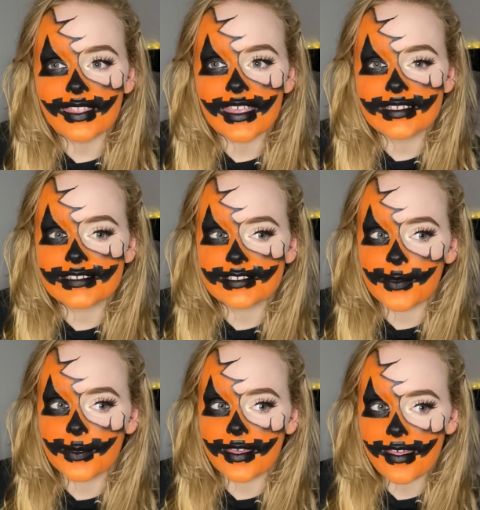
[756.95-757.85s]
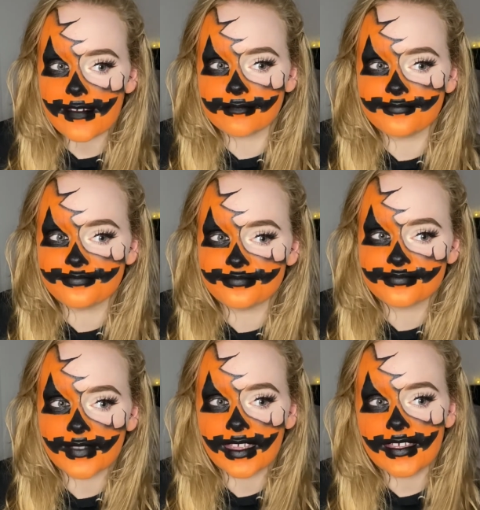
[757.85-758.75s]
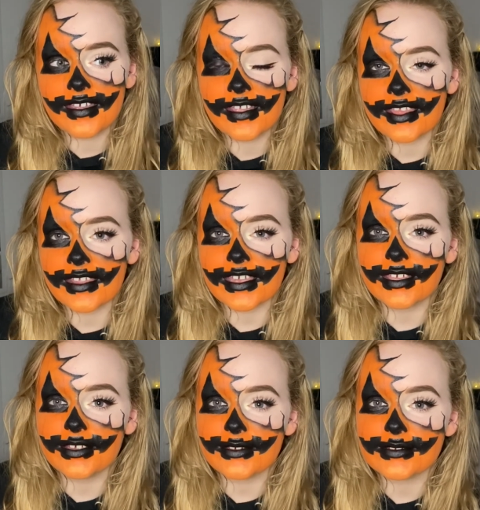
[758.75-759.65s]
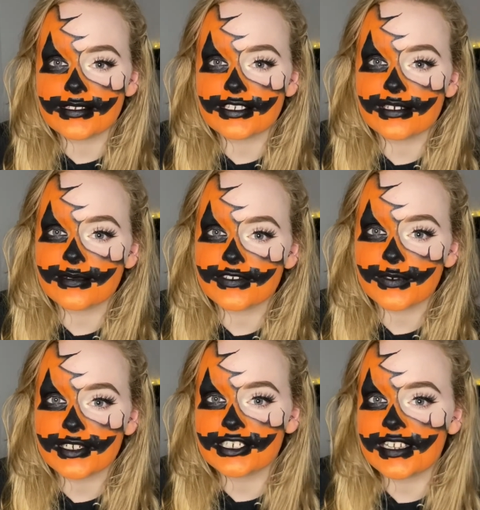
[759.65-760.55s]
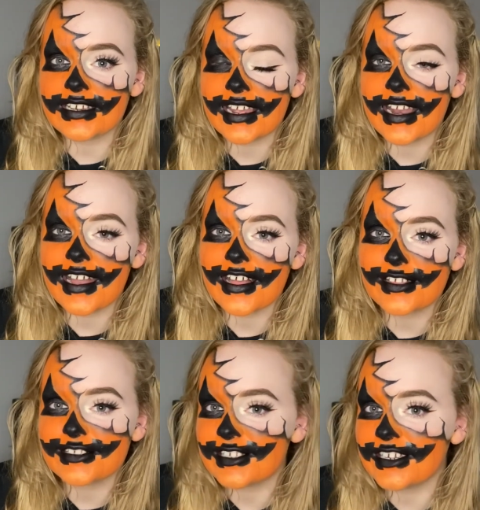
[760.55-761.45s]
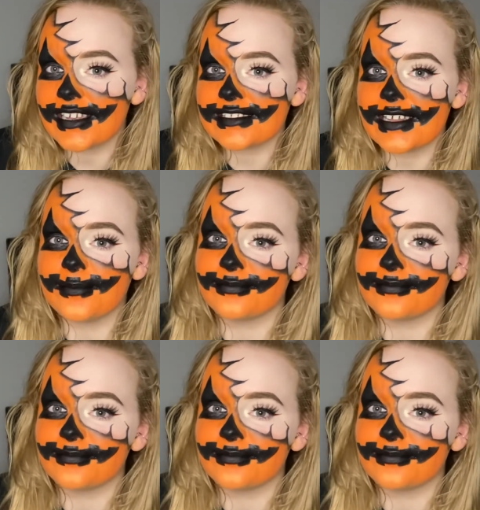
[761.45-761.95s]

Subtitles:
So yeah, thank you so much for watching, and I'll see you next time.